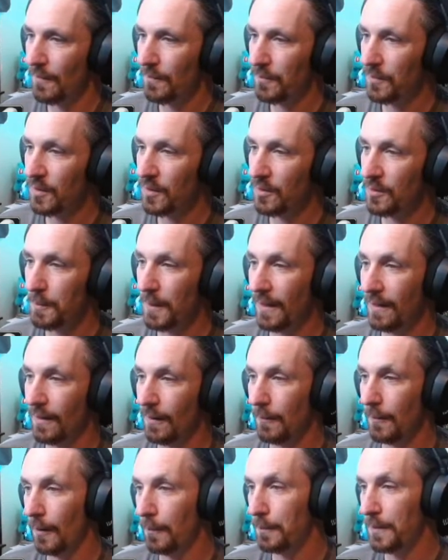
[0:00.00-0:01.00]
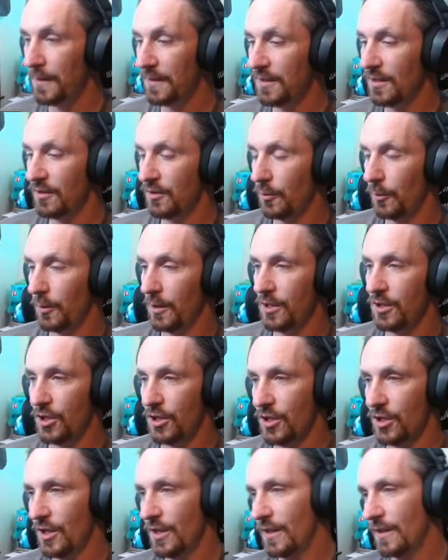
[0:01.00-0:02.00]
You speak a bit of
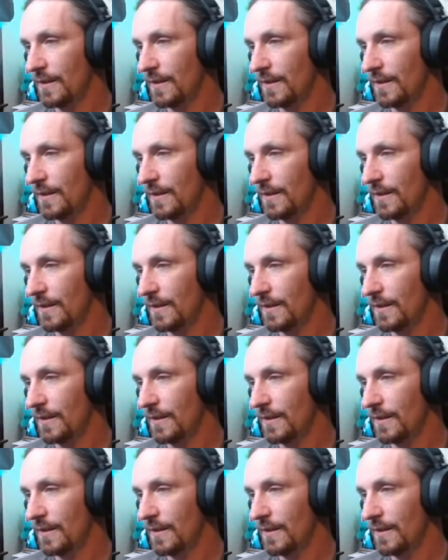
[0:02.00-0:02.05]
Deutsch.